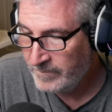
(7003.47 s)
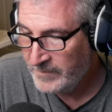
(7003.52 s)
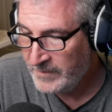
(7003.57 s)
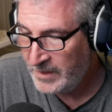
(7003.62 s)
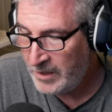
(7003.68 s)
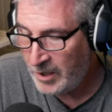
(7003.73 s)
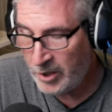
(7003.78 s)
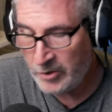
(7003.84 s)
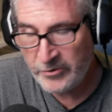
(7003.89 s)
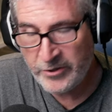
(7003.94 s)

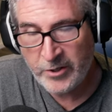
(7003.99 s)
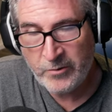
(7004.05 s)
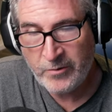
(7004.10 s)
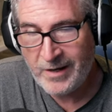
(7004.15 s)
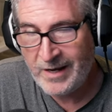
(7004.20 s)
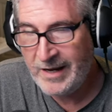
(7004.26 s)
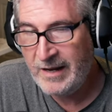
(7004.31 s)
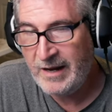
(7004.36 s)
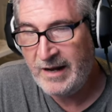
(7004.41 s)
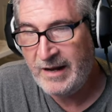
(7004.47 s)
Although
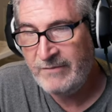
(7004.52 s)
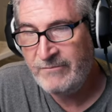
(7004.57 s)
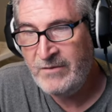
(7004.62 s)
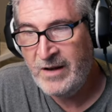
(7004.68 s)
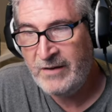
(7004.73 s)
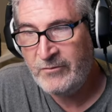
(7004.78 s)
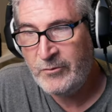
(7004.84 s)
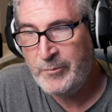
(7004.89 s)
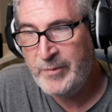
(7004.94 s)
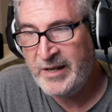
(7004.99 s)
I've
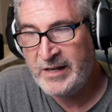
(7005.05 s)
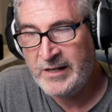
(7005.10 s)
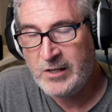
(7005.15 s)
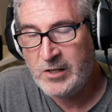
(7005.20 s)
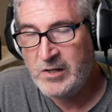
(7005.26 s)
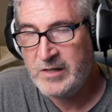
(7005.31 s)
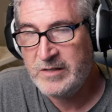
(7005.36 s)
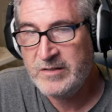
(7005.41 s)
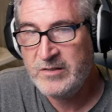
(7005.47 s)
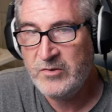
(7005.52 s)
never been a
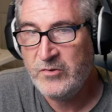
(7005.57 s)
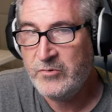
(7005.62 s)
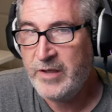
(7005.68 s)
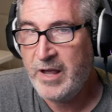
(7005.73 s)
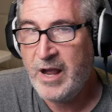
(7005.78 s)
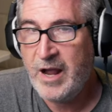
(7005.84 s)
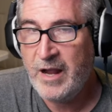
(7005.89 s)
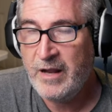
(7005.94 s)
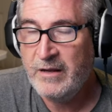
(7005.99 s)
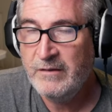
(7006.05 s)
console
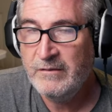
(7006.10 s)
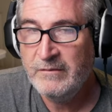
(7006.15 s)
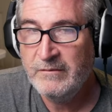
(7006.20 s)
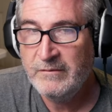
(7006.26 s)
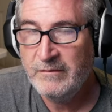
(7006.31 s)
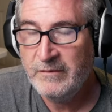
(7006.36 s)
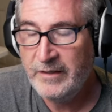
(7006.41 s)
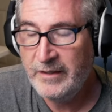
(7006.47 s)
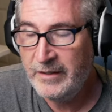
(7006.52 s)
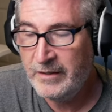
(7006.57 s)
guy.
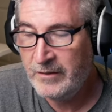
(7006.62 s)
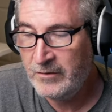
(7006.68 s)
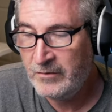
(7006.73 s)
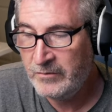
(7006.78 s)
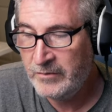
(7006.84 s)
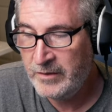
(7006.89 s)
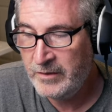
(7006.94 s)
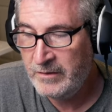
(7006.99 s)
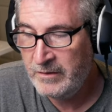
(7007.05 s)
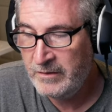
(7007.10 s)
You know,
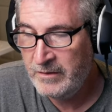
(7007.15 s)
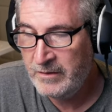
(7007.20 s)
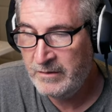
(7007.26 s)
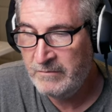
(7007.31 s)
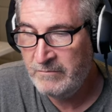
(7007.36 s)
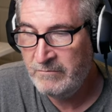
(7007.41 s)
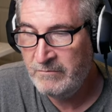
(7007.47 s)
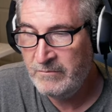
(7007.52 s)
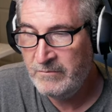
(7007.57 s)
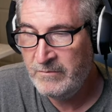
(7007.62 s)

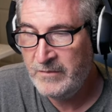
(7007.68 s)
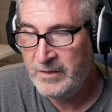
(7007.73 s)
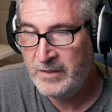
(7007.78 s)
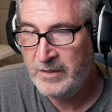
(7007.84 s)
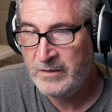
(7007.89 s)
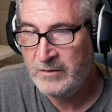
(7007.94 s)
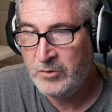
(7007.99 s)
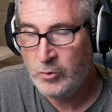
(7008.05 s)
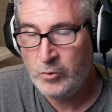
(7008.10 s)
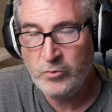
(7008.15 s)

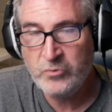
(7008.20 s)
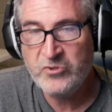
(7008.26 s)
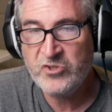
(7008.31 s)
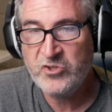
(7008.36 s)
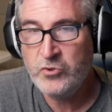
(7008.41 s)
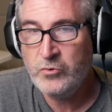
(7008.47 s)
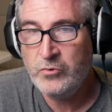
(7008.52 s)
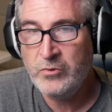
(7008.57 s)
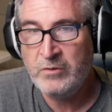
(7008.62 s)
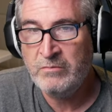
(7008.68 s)
the old
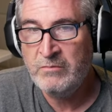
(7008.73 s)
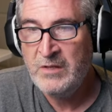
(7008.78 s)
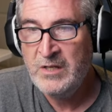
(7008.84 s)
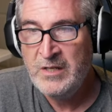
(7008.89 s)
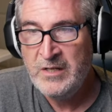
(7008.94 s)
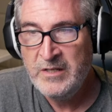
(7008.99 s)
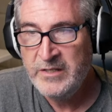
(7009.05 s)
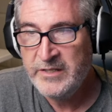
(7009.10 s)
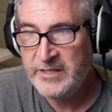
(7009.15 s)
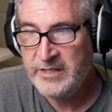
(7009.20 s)
school
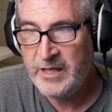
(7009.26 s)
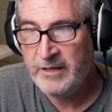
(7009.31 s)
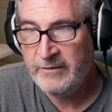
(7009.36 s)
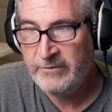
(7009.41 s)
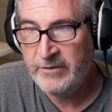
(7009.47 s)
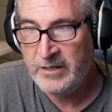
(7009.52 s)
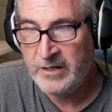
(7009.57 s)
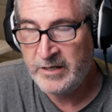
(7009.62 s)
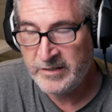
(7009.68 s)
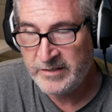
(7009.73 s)
stuff, the
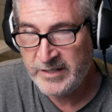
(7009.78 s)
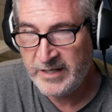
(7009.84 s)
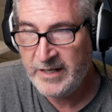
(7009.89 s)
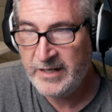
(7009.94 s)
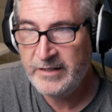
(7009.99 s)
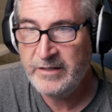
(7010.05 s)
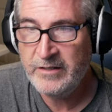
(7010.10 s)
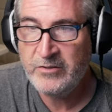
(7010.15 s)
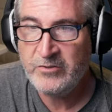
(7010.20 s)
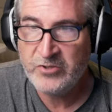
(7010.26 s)

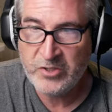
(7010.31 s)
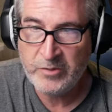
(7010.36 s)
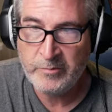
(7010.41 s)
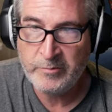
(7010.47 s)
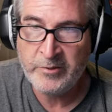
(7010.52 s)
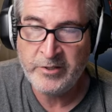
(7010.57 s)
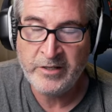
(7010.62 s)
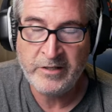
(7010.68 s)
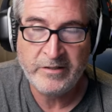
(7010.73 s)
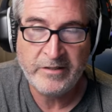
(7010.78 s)
Nintendo, Super
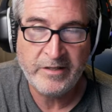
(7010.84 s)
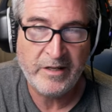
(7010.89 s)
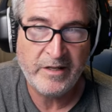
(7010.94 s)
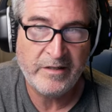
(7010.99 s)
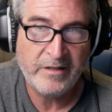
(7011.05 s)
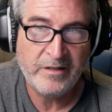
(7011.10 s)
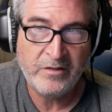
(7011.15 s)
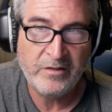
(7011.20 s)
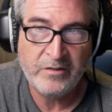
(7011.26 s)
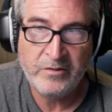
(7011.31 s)

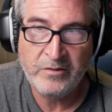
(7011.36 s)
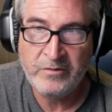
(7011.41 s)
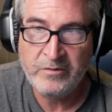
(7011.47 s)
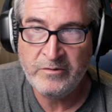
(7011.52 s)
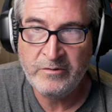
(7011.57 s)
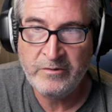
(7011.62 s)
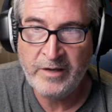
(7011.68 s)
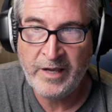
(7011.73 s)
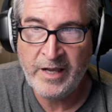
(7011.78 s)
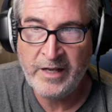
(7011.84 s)

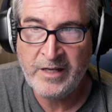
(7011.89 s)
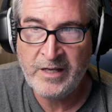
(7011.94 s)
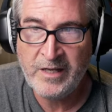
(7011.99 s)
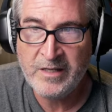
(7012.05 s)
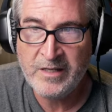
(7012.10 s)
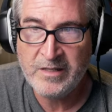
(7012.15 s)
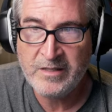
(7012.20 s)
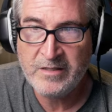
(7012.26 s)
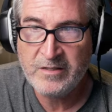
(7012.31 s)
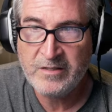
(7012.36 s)
Nintendo,
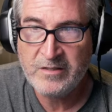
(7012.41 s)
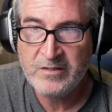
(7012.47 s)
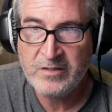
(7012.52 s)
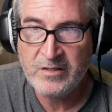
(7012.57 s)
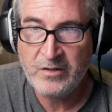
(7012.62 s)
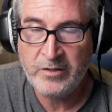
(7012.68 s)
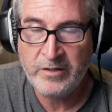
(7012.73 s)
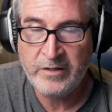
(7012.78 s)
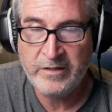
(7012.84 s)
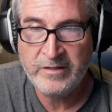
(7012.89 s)
NES,
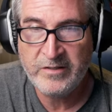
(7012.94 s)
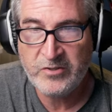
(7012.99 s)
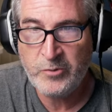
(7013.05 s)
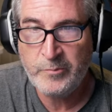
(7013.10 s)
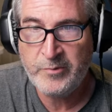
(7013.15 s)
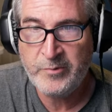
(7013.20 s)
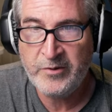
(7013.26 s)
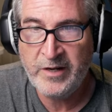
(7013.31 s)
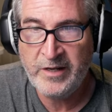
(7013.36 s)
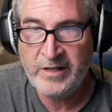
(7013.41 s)
or
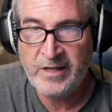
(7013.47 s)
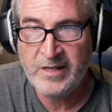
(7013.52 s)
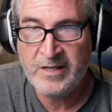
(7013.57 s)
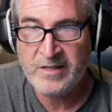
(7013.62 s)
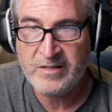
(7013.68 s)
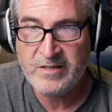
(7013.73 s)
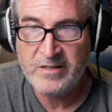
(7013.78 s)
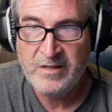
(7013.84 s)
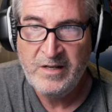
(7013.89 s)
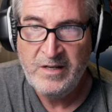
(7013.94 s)
Super
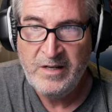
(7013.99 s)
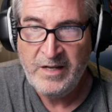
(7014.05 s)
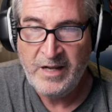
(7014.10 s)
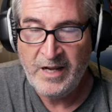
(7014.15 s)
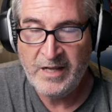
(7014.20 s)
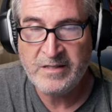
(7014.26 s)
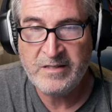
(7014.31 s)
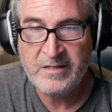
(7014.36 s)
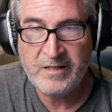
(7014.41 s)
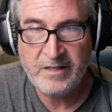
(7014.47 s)
NES,
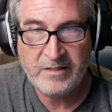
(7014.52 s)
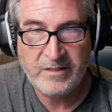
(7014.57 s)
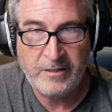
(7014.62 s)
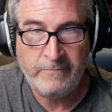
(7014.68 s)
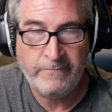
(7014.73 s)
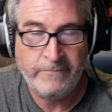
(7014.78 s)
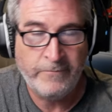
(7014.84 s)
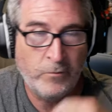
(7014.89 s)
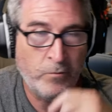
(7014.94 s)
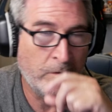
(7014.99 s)

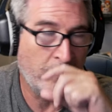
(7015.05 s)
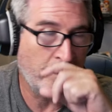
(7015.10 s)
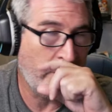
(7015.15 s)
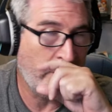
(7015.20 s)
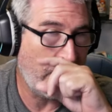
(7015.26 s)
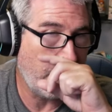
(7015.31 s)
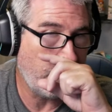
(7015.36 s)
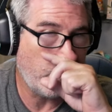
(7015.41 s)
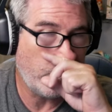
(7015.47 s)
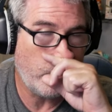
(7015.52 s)
N64,
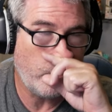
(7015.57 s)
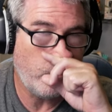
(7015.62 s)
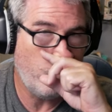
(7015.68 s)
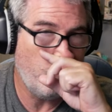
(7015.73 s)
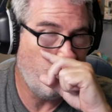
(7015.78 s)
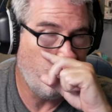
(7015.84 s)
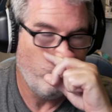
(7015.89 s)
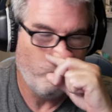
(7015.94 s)
GameCube.